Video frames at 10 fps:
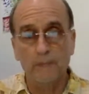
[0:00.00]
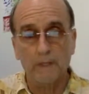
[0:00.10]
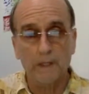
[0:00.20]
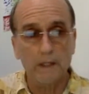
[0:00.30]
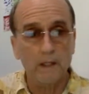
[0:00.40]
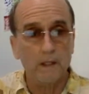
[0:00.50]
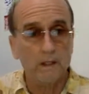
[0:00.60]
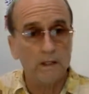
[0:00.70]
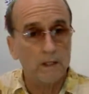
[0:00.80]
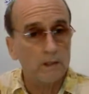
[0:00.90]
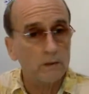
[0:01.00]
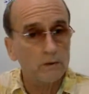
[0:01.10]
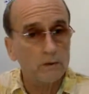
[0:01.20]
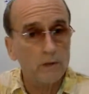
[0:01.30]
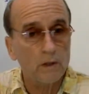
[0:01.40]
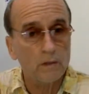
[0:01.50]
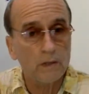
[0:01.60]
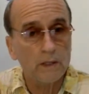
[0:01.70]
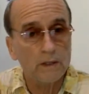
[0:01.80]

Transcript: Yeah, that's how you start, right?